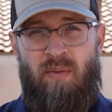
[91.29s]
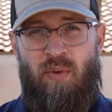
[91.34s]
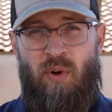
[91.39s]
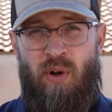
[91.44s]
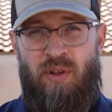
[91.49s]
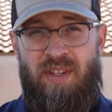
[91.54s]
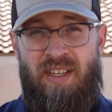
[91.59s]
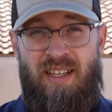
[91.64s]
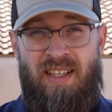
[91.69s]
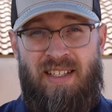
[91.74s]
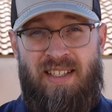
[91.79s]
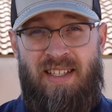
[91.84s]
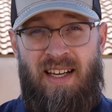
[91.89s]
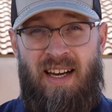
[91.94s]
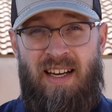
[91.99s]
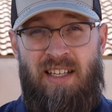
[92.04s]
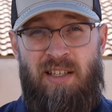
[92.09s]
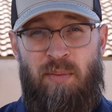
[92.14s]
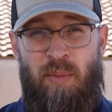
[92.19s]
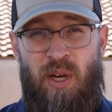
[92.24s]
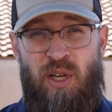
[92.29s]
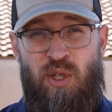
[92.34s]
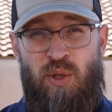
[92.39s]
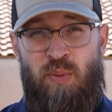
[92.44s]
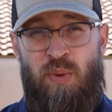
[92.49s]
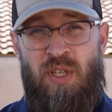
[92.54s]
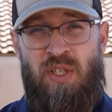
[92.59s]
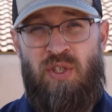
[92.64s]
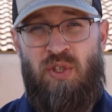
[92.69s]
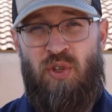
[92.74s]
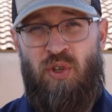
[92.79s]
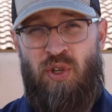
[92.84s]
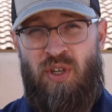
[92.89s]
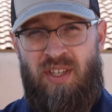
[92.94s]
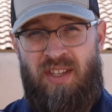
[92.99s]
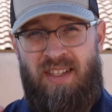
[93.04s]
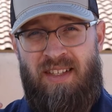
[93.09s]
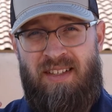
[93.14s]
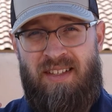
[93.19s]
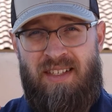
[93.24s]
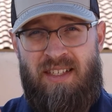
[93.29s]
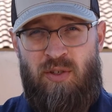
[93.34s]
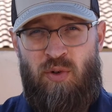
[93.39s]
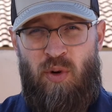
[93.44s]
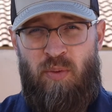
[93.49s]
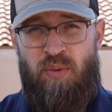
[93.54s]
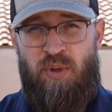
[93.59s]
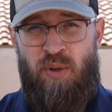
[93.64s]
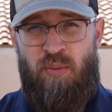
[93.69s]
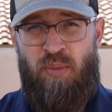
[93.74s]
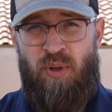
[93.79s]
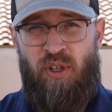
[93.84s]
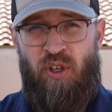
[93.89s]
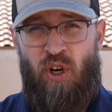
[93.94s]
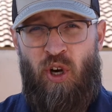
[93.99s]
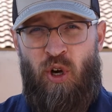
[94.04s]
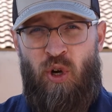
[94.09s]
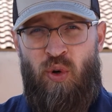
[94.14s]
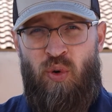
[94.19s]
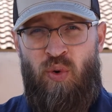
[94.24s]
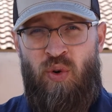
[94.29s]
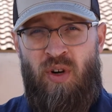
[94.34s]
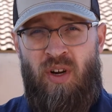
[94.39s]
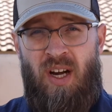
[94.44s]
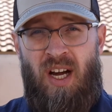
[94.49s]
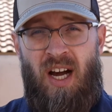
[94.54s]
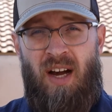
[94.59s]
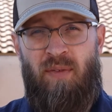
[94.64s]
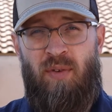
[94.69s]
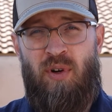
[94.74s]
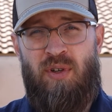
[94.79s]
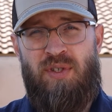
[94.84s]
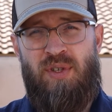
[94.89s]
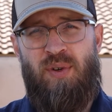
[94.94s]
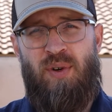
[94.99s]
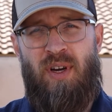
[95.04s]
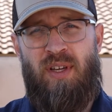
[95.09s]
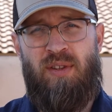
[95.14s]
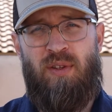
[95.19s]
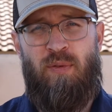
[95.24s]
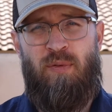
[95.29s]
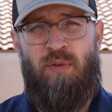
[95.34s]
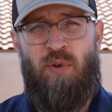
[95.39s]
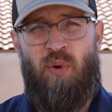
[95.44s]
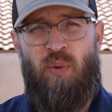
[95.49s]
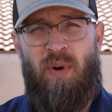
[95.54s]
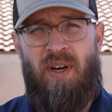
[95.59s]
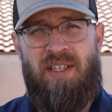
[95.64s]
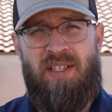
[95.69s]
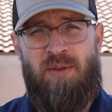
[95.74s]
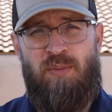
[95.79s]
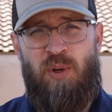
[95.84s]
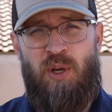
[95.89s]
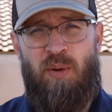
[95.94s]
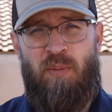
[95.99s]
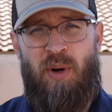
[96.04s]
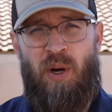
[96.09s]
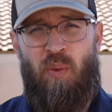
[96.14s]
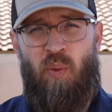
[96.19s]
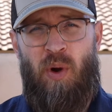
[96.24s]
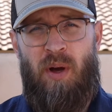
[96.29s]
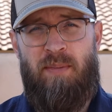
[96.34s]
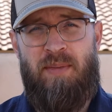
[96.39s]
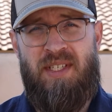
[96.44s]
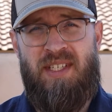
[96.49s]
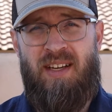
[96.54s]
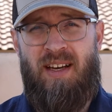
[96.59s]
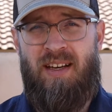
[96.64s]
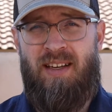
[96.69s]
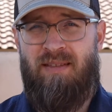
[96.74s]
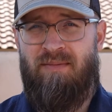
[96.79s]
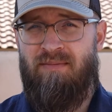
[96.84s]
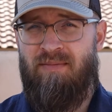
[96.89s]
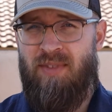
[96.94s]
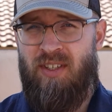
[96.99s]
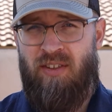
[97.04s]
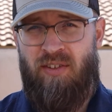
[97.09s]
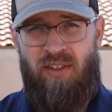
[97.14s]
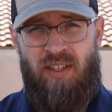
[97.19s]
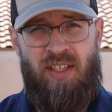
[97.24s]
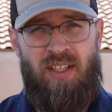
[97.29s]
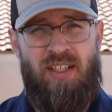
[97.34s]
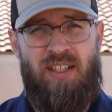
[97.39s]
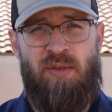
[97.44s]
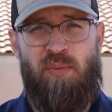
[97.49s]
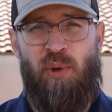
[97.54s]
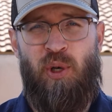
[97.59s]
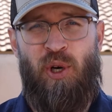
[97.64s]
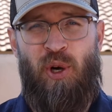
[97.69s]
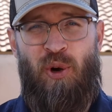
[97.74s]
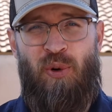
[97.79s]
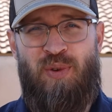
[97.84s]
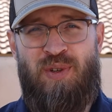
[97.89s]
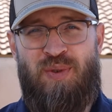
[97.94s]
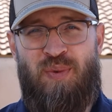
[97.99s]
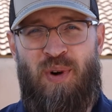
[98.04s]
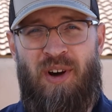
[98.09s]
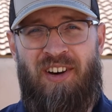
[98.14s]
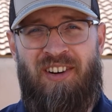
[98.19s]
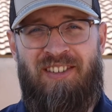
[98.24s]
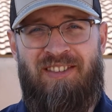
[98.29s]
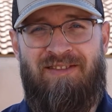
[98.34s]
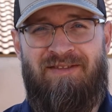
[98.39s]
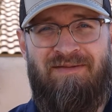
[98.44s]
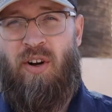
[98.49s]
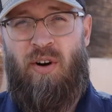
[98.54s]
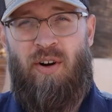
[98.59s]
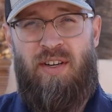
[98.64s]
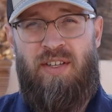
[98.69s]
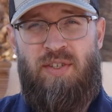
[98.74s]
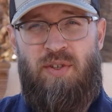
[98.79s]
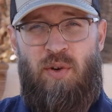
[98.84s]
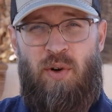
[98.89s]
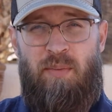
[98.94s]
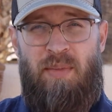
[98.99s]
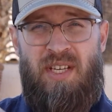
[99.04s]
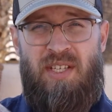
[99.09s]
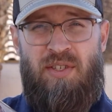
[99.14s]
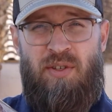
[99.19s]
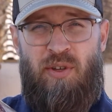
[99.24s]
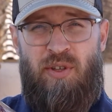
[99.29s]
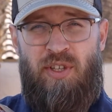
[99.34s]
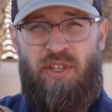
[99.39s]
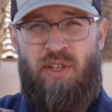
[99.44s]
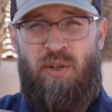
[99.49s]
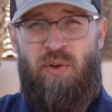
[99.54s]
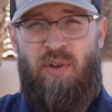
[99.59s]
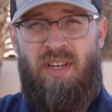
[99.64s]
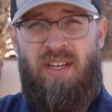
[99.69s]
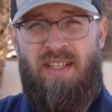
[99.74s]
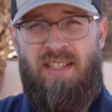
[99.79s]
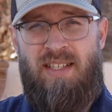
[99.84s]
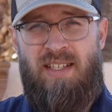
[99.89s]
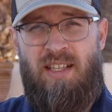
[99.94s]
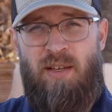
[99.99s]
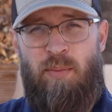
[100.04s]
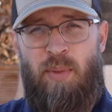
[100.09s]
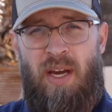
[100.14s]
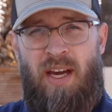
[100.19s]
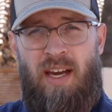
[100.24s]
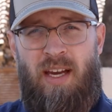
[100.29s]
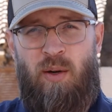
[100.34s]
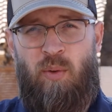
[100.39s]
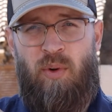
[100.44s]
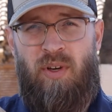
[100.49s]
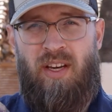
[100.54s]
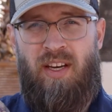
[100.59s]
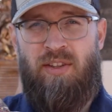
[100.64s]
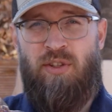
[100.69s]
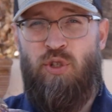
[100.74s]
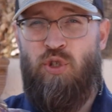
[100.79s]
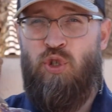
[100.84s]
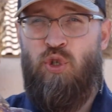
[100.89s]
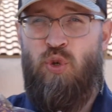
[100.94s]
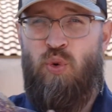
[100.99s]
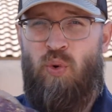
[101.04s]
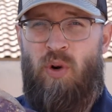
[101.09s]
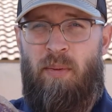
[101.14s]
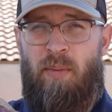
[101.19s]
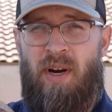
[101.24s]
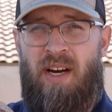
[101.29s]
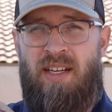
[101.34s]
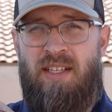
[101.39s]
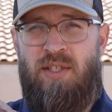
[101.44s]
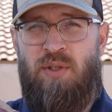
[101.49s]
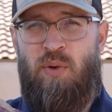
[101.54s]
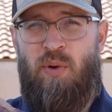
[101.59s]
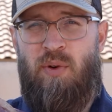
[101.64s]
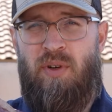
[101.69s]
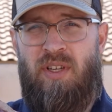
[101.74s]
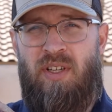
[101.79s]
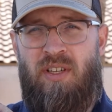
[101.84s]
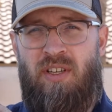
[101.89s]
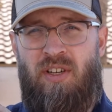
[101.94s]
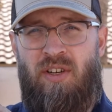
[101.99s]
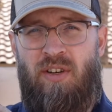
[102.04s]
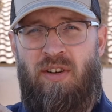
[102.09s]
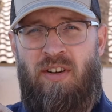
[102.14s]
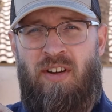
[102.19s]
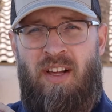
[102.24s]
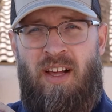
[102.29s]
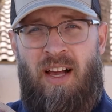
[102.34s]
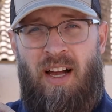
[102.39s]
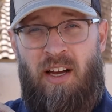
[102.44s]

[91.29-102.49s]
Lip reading: For all the exact measurements, look in the description below. I've also got the full recipe on my website. Link is below as well. All right, so I mixed all the ingredients in the bag. We got the two ribeyes thrown in here.